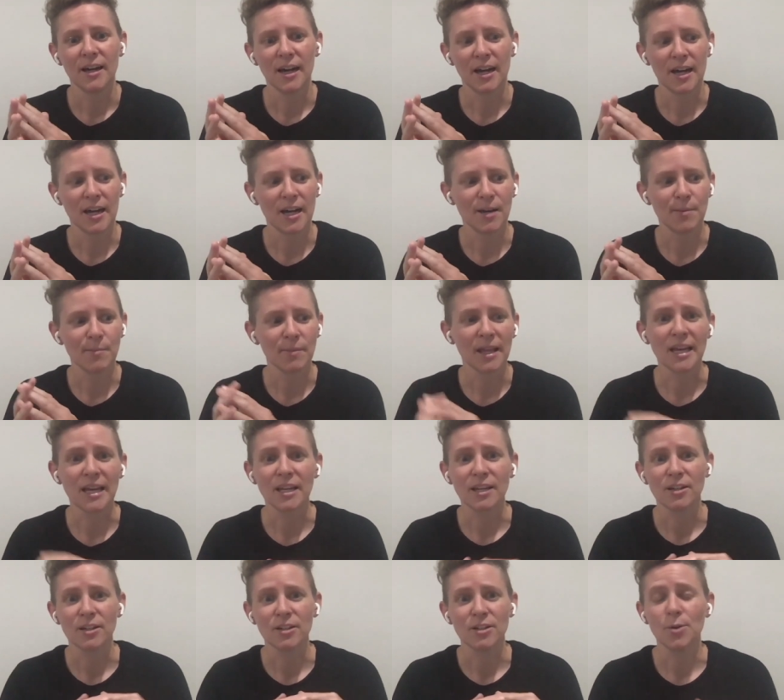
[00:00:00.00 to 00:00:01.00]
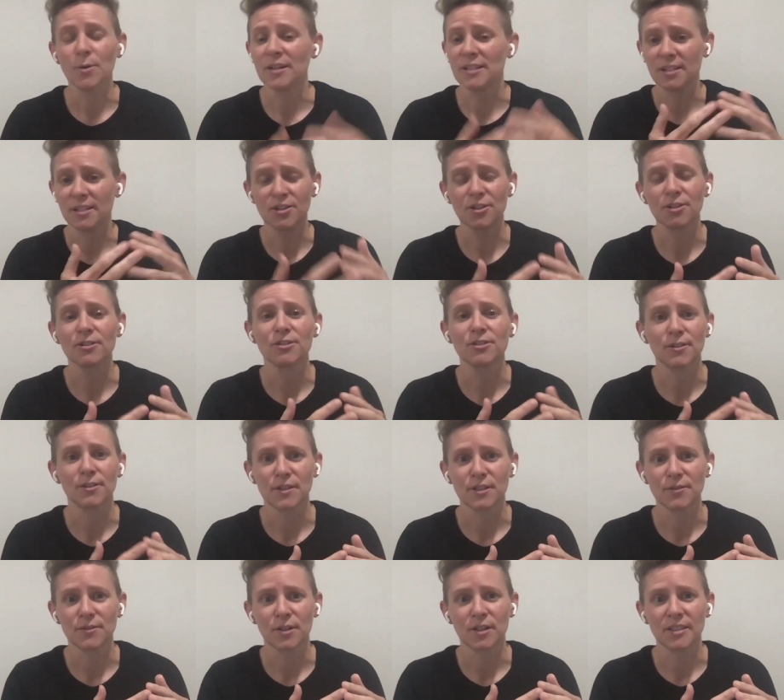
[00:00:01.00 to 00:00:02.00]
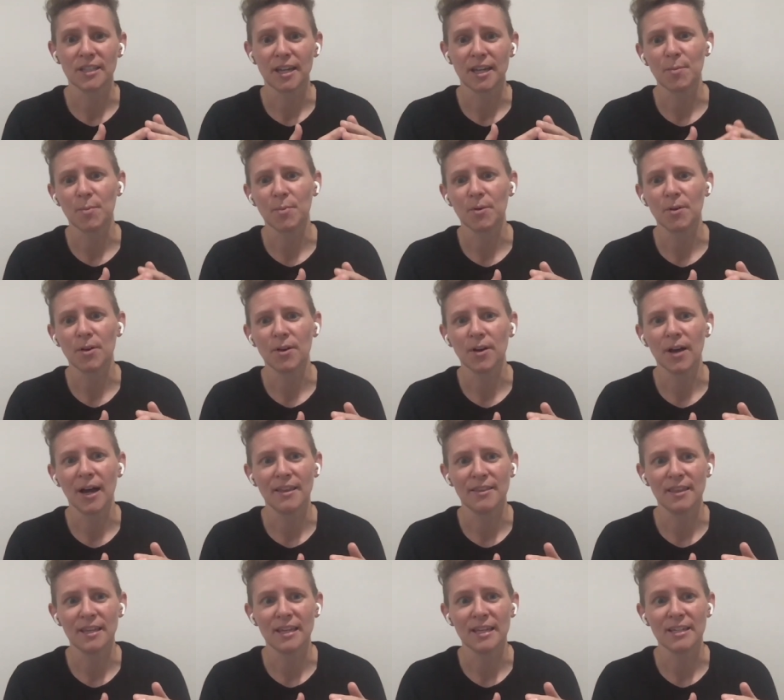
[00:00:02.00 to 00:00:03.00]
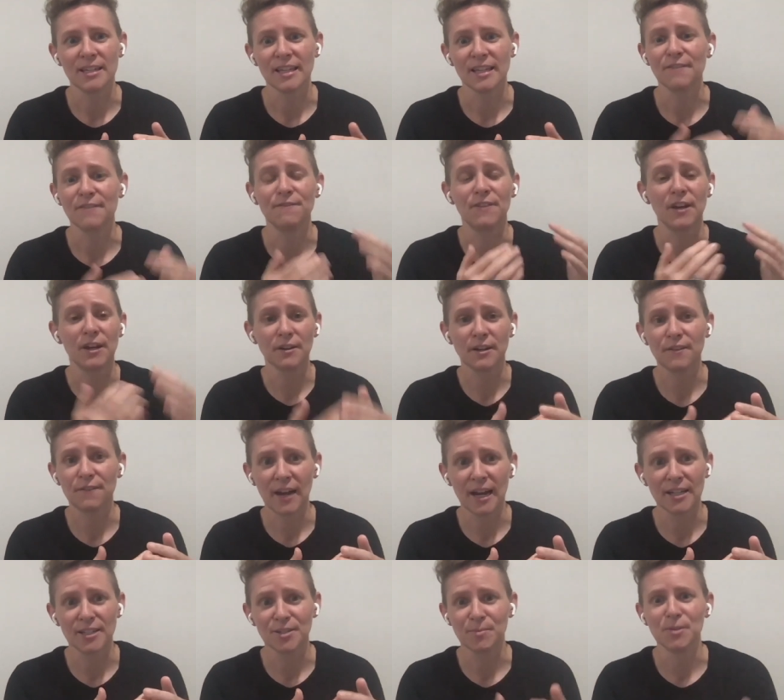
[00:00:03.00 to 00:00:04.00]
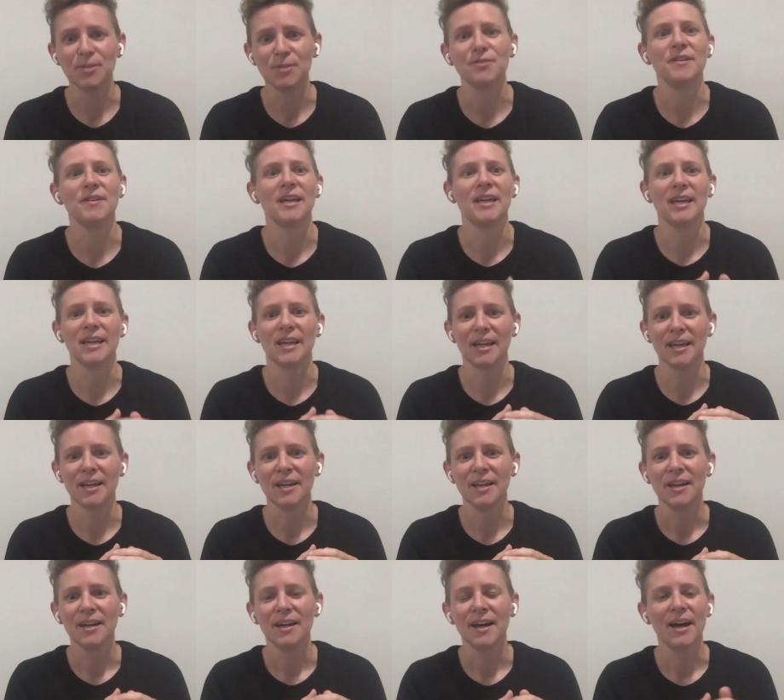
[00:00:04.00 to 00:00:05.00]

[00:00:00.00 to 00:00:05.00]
like US Digital Service, for example, I think is like very fast moving,